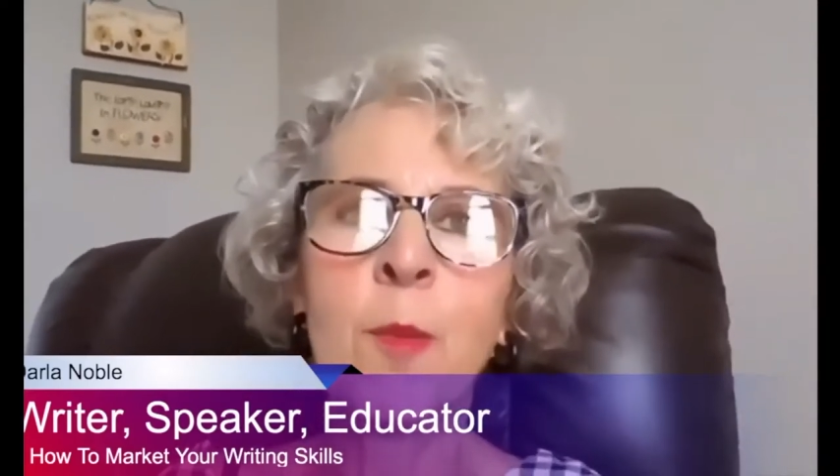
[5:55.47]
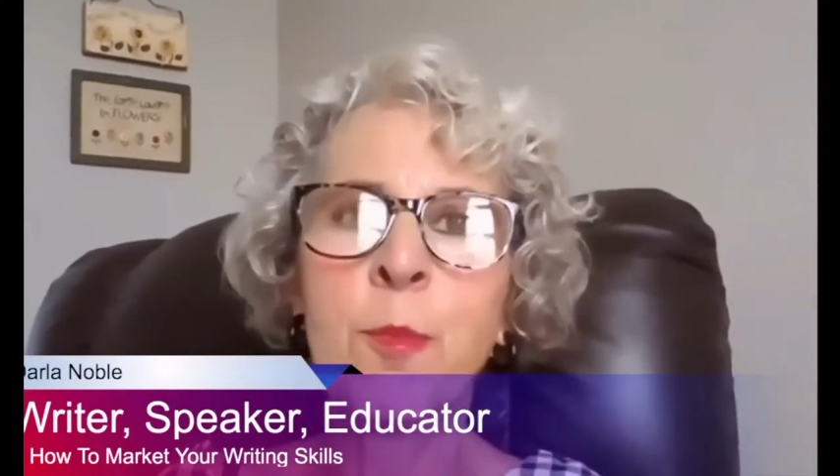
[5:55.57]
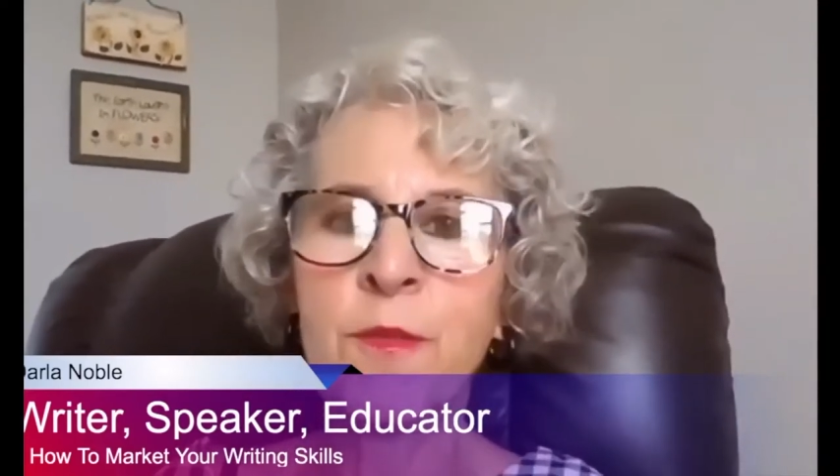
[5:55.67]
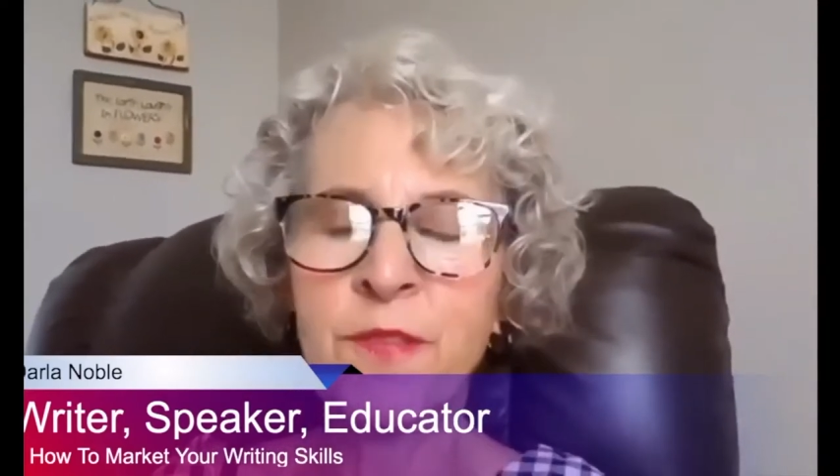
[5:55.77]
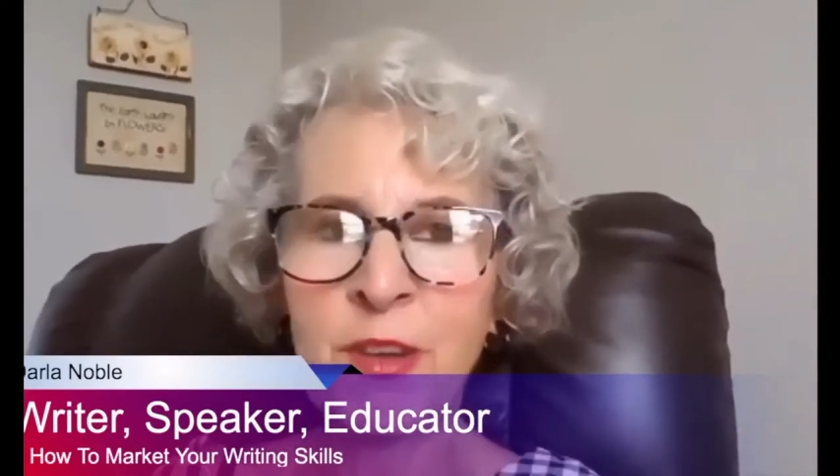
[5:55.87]
of
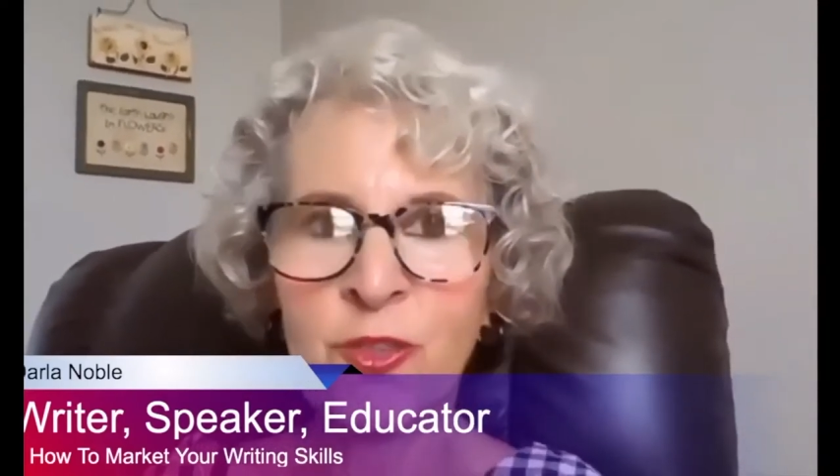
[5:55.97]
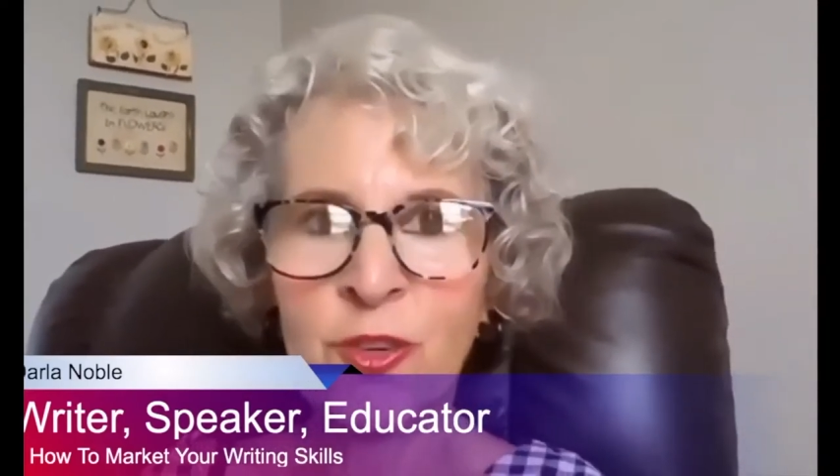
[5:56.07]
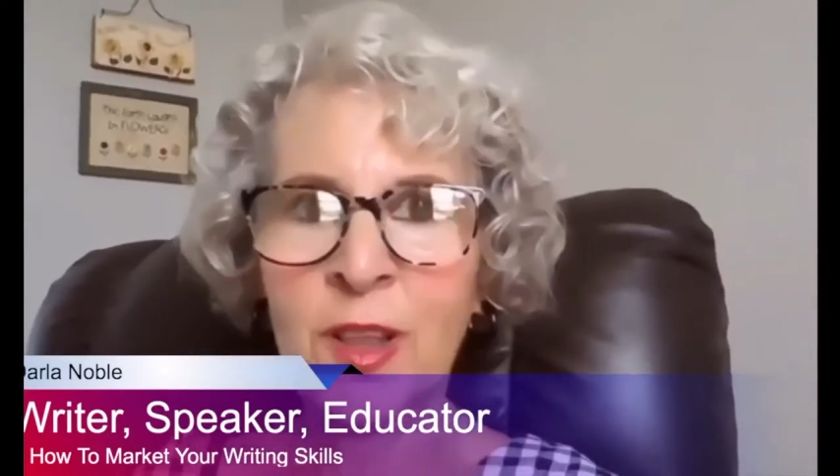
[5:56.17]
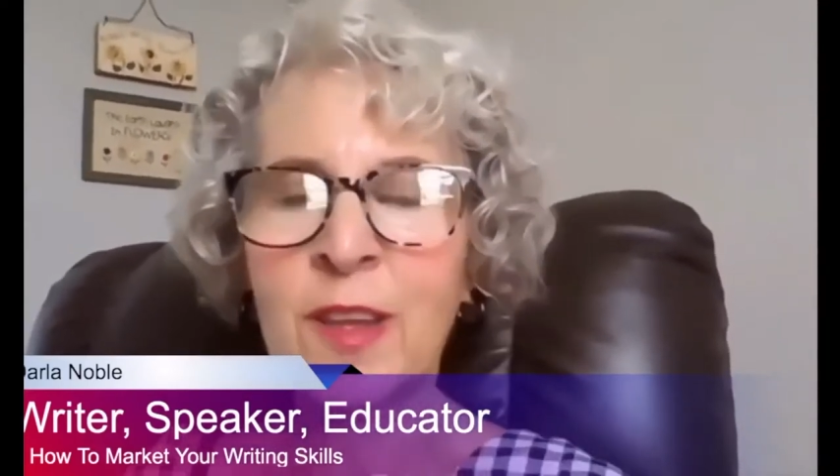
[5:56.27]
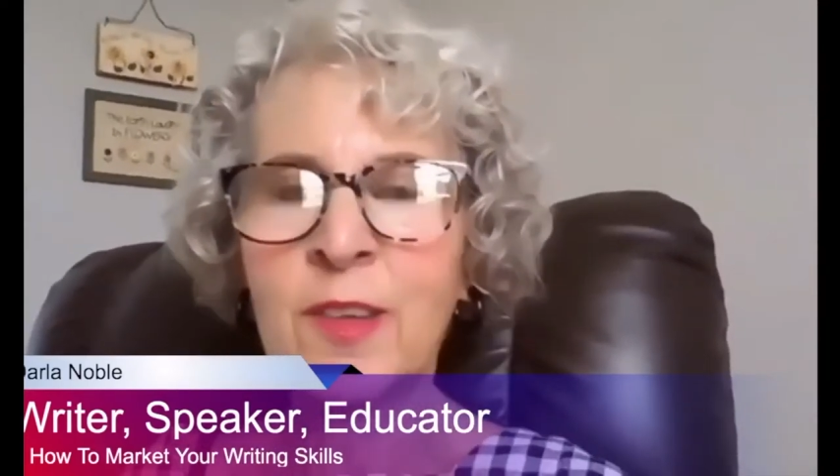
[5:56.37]

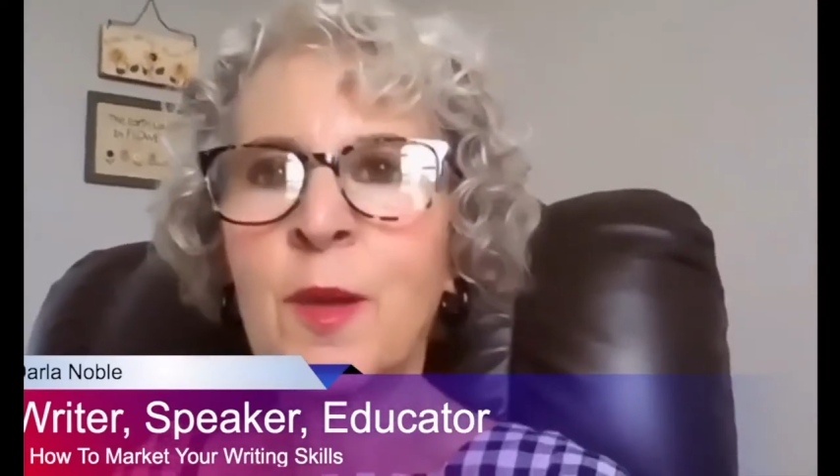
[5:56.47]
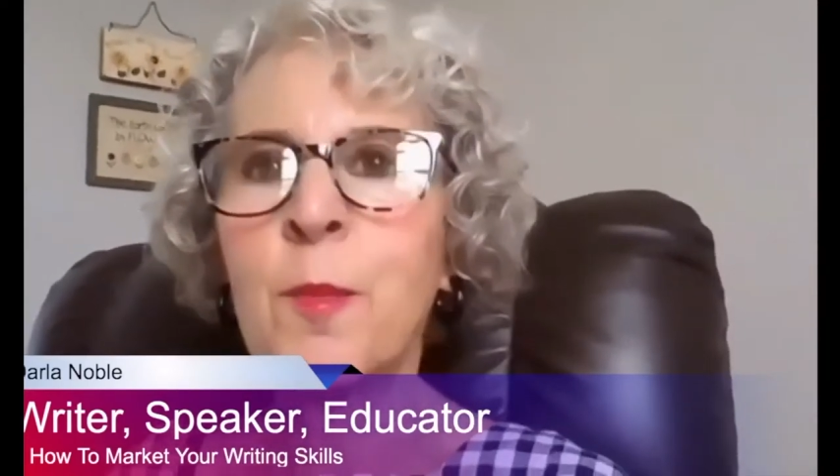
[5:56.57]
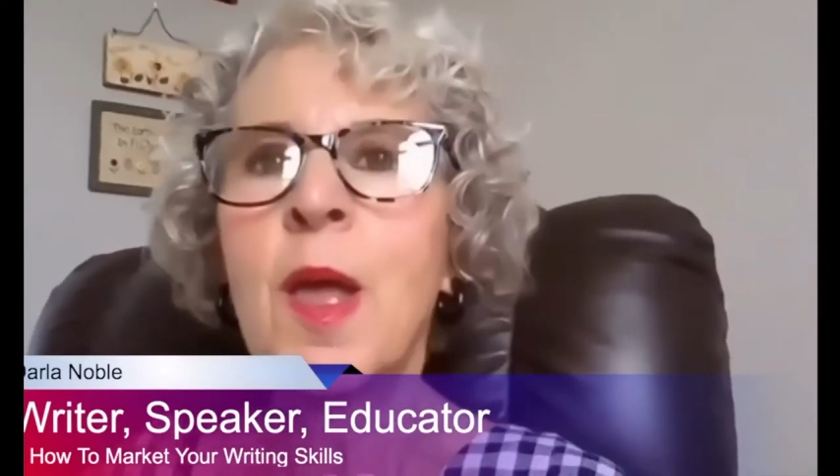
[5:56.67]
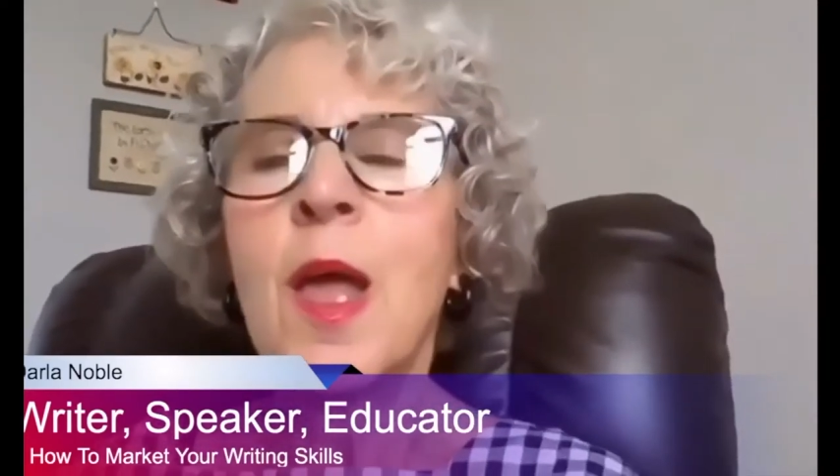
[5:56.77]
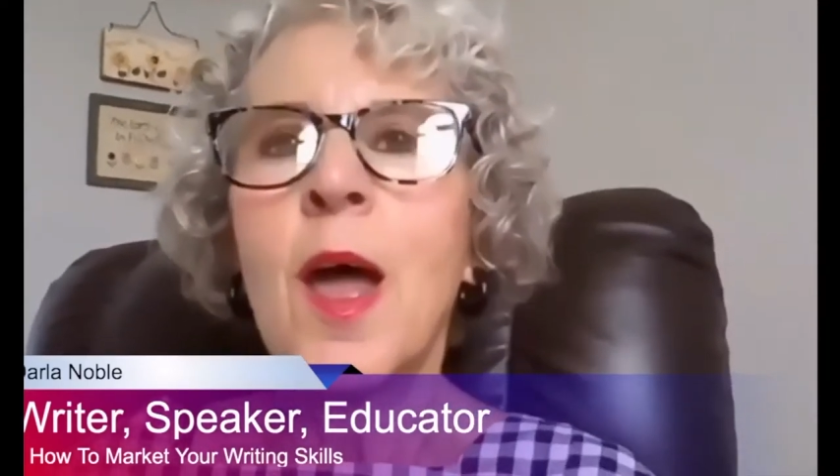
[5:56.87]

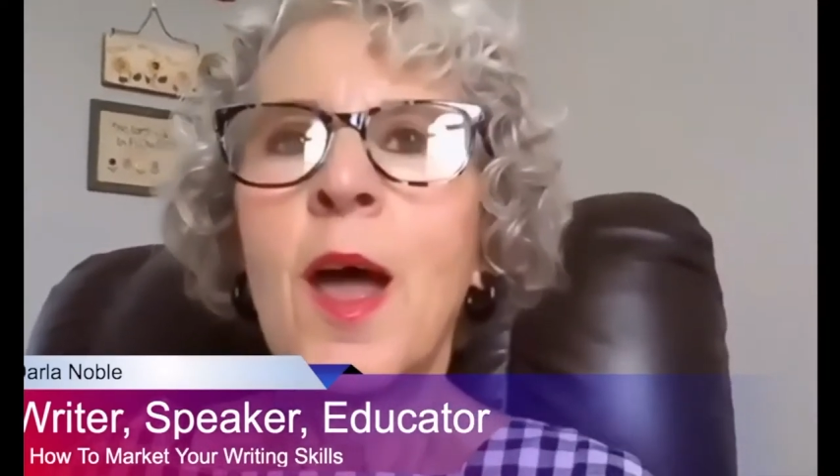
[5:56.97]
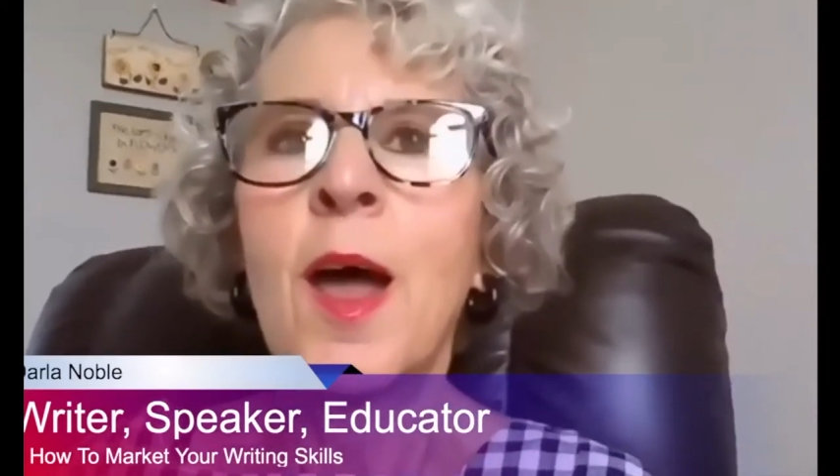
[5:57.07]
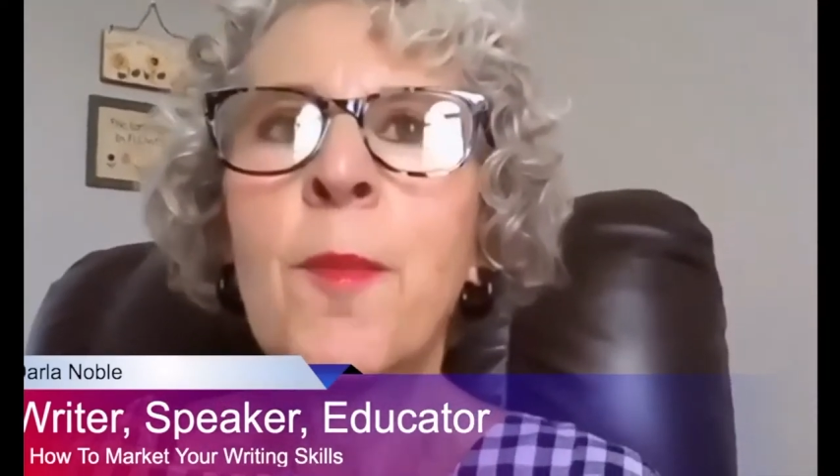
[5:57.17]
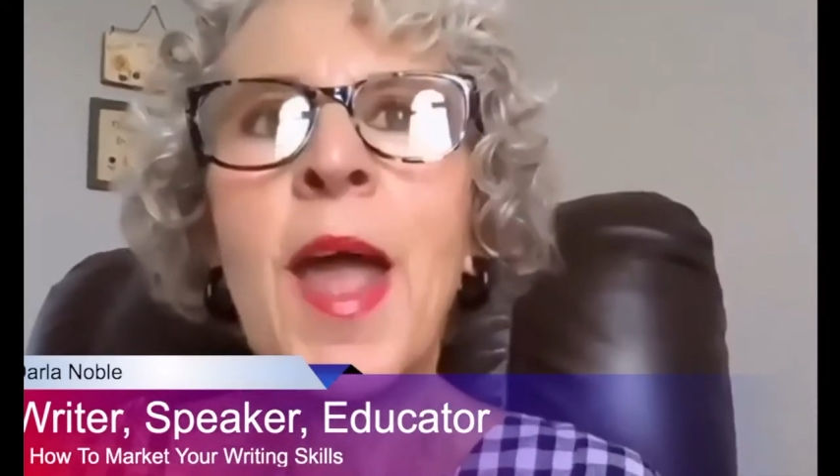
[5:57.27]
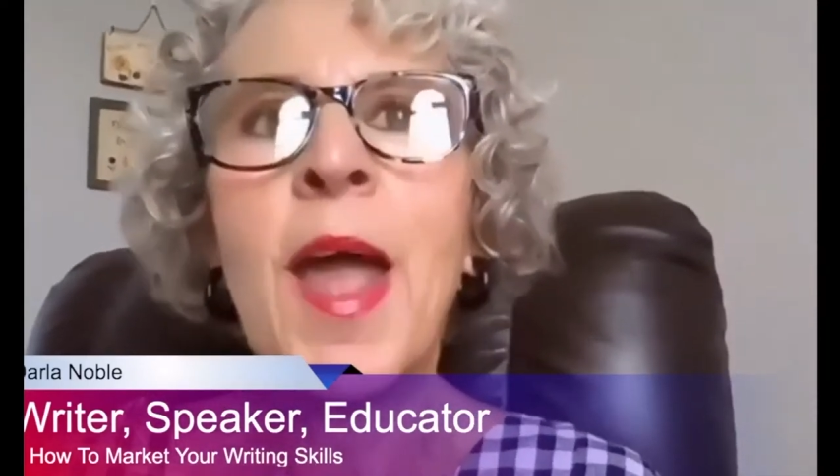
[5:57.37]
professionalism
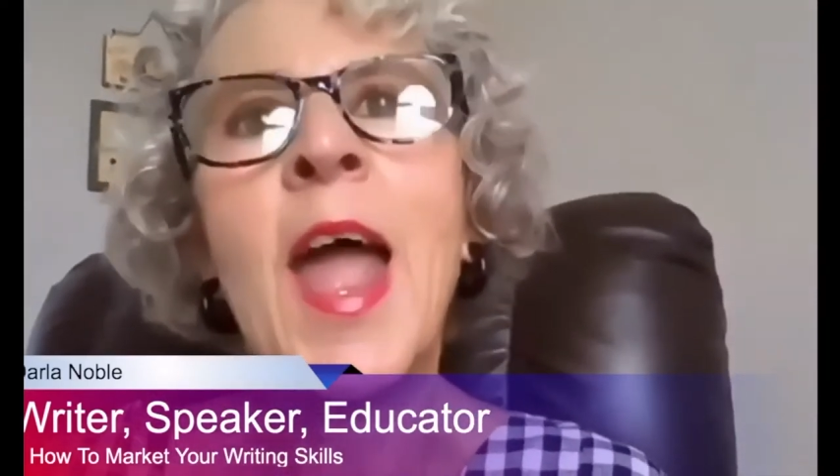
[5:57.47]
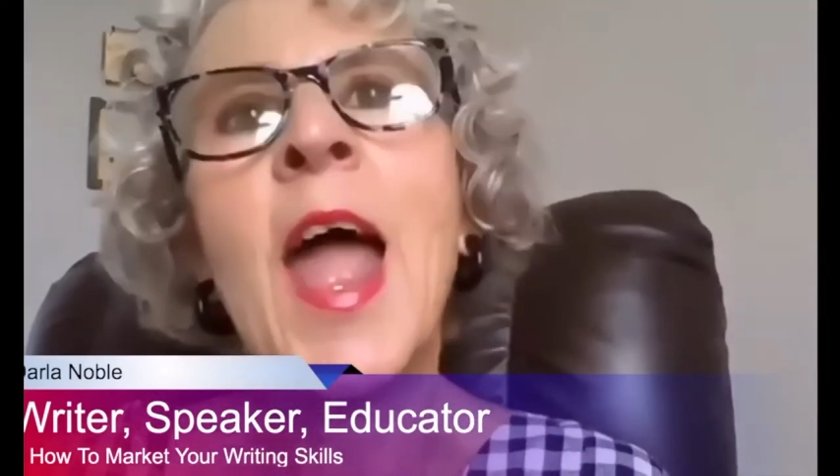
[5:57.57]
um,